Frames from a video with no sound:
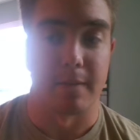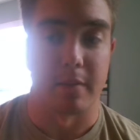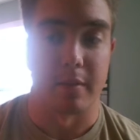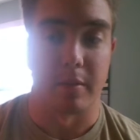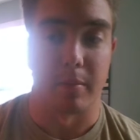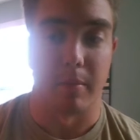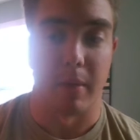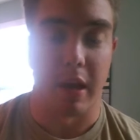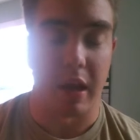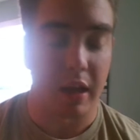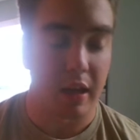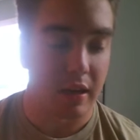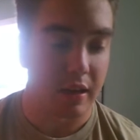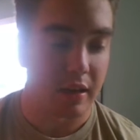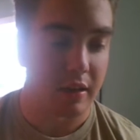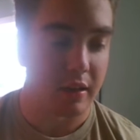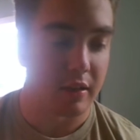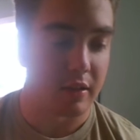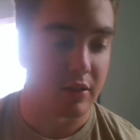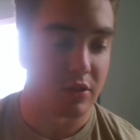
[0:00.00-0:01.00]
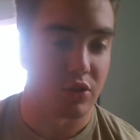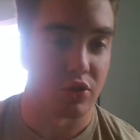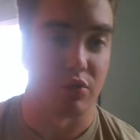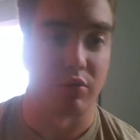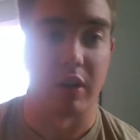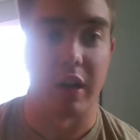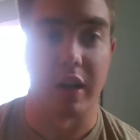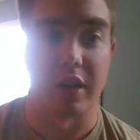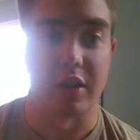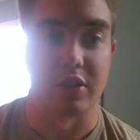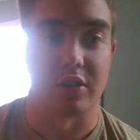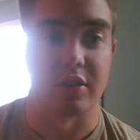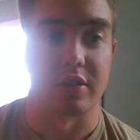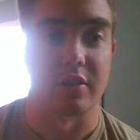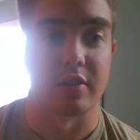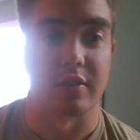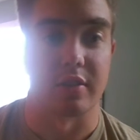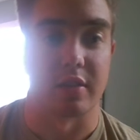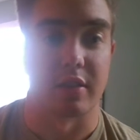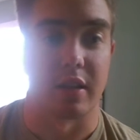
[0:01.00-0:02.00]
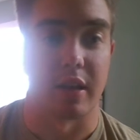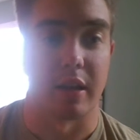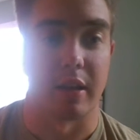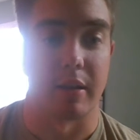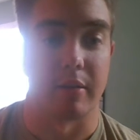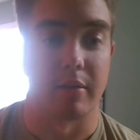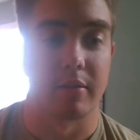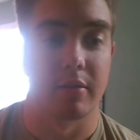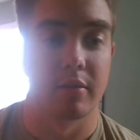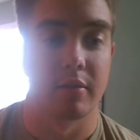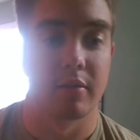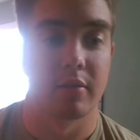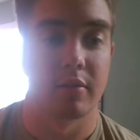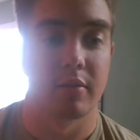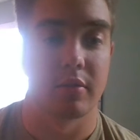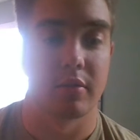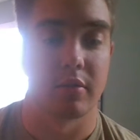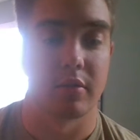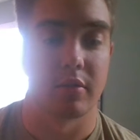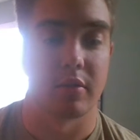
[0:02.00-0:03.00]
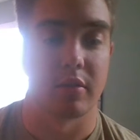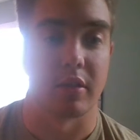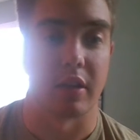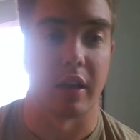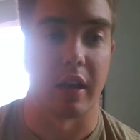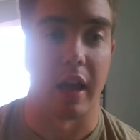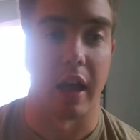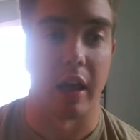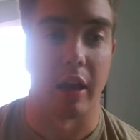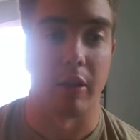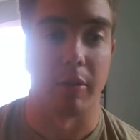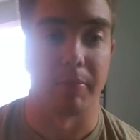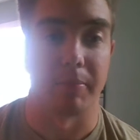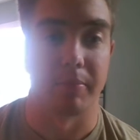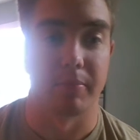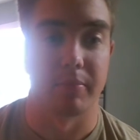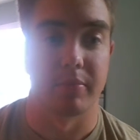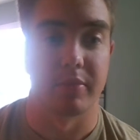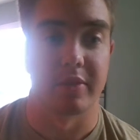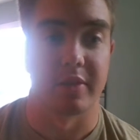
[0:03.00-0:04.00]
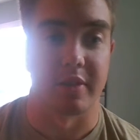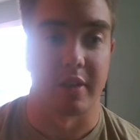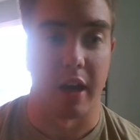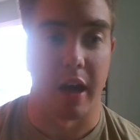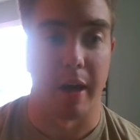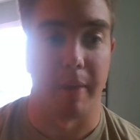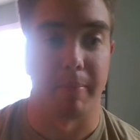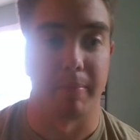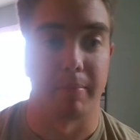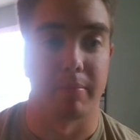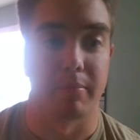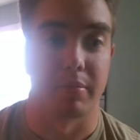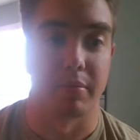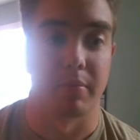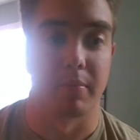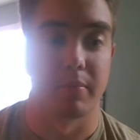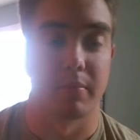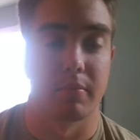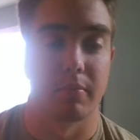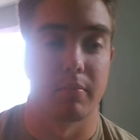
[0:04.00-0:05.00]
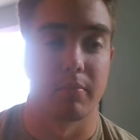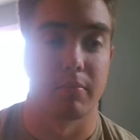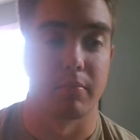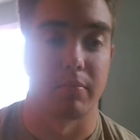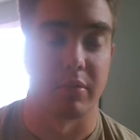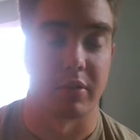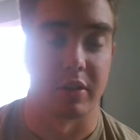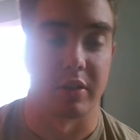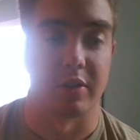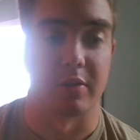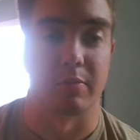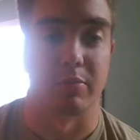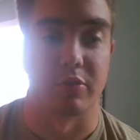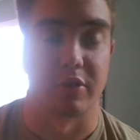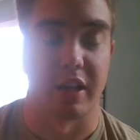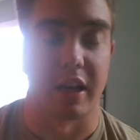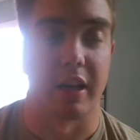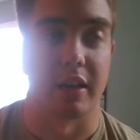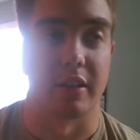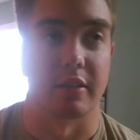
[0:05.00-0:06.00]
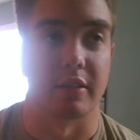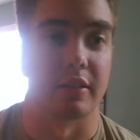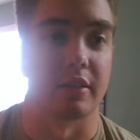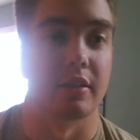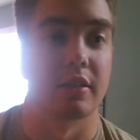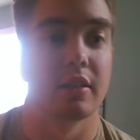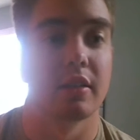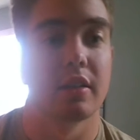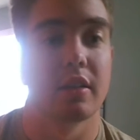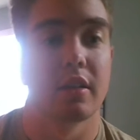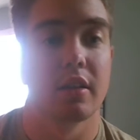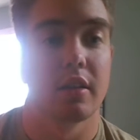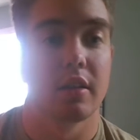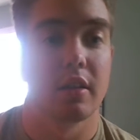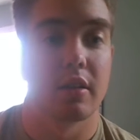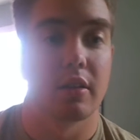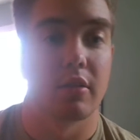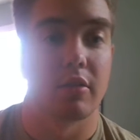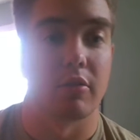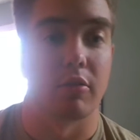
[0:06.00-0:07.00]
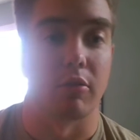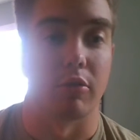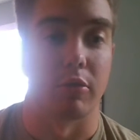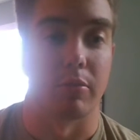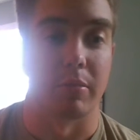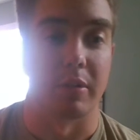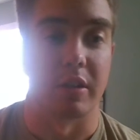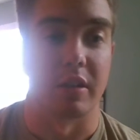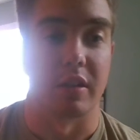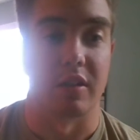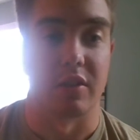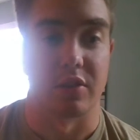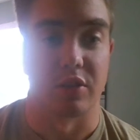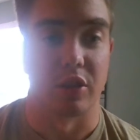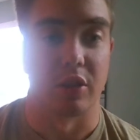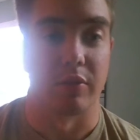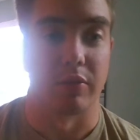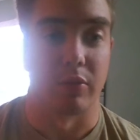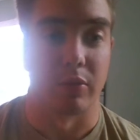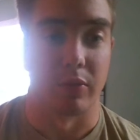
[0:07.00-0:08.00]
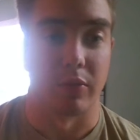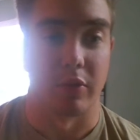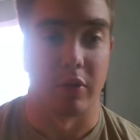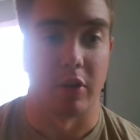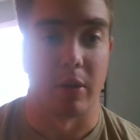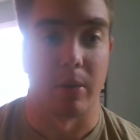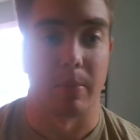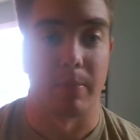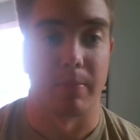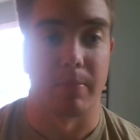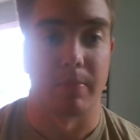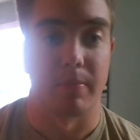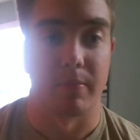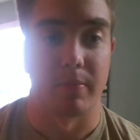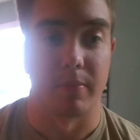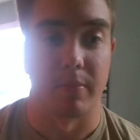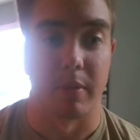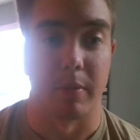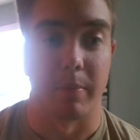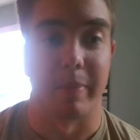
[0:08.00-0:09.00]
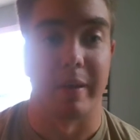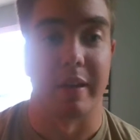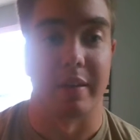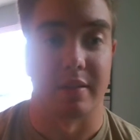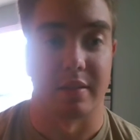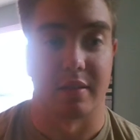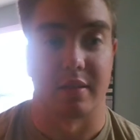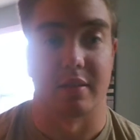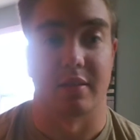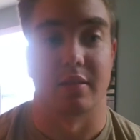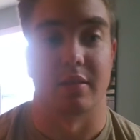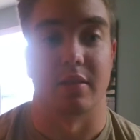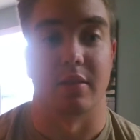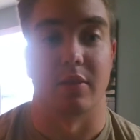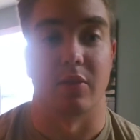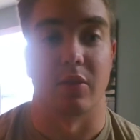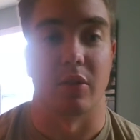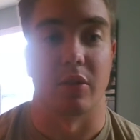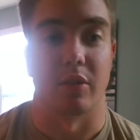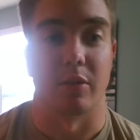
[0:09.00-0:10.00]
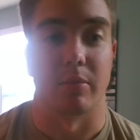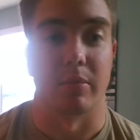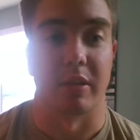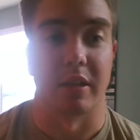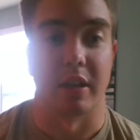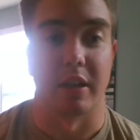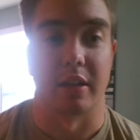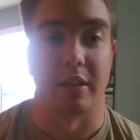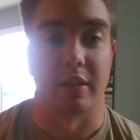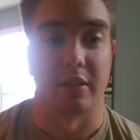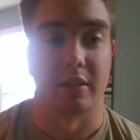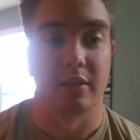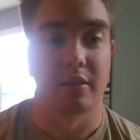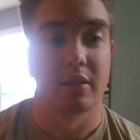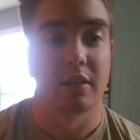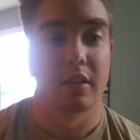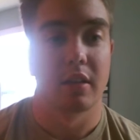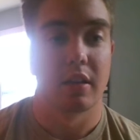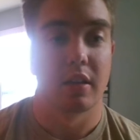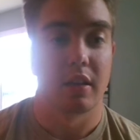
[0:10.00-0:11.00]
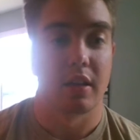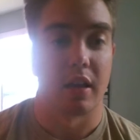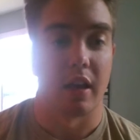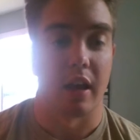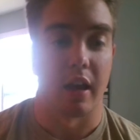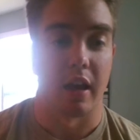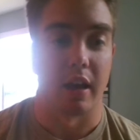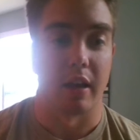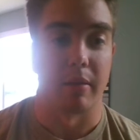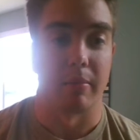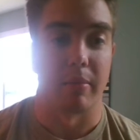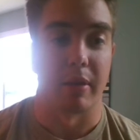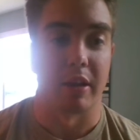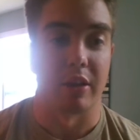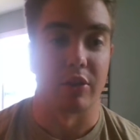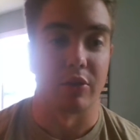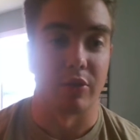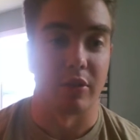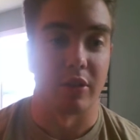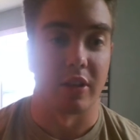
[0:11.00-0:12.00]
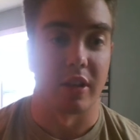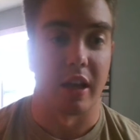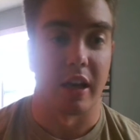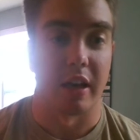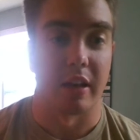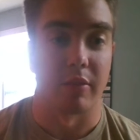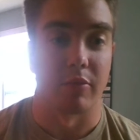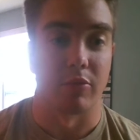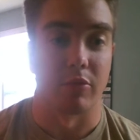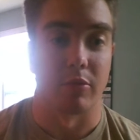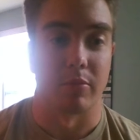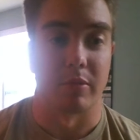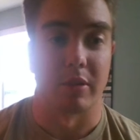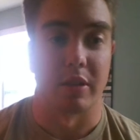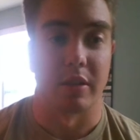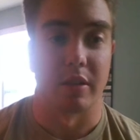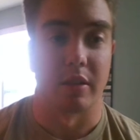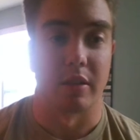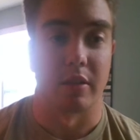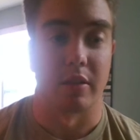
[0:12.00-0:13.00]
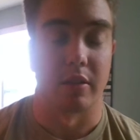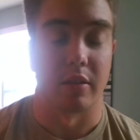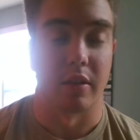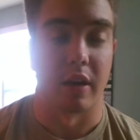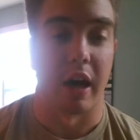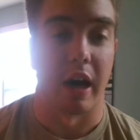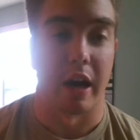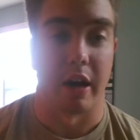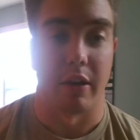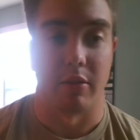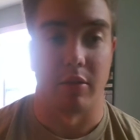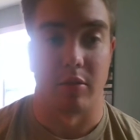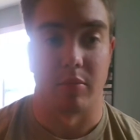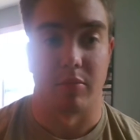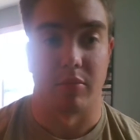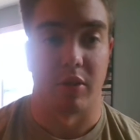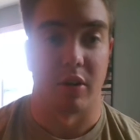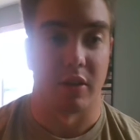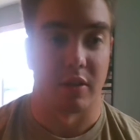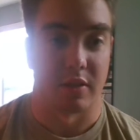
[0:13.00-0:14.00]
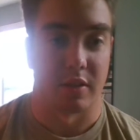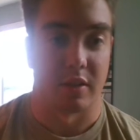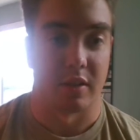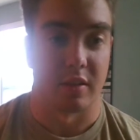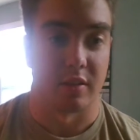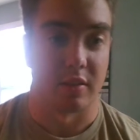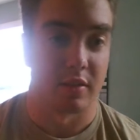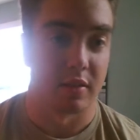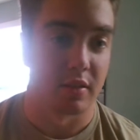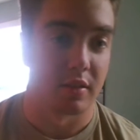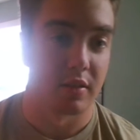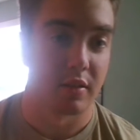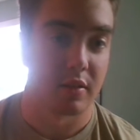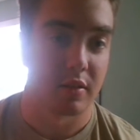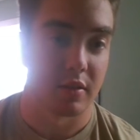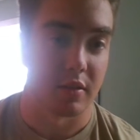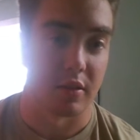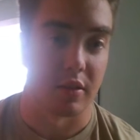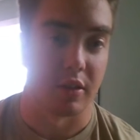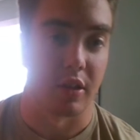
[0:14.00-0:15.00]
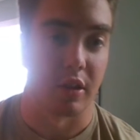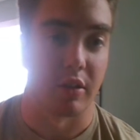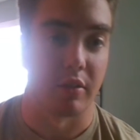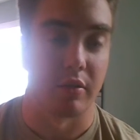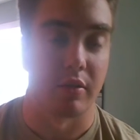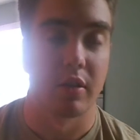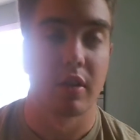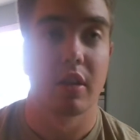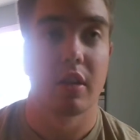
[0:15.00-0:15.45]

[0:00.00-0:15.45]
the main strategies that can help stop police brutality would be to start from the basics, the very beginning. And by doing that would be the hiring process. You know,